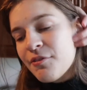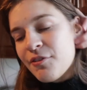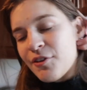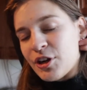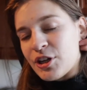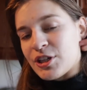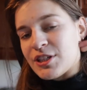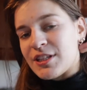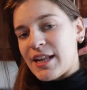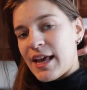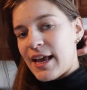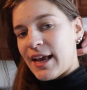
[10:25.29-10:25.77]

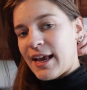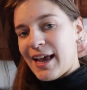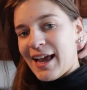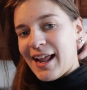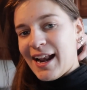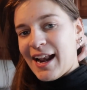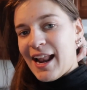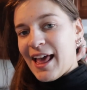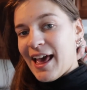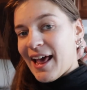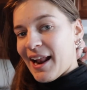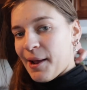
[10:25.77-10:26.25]
first day
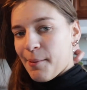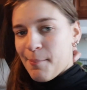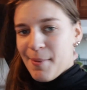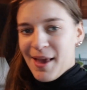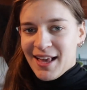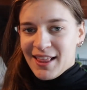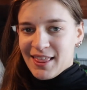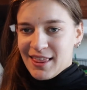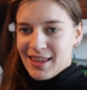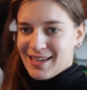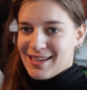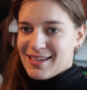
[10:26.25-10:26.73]
getting in, I
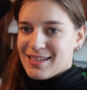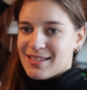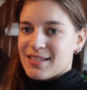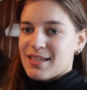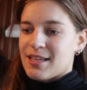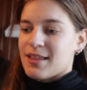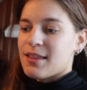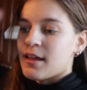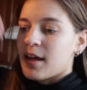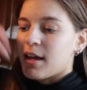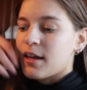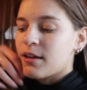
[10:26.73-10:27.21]
make the
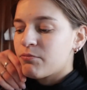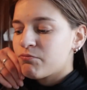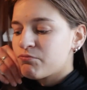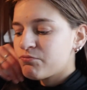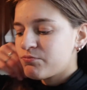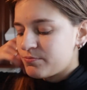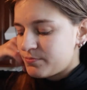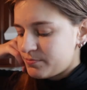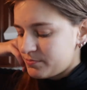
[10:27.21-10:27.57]
easy thing.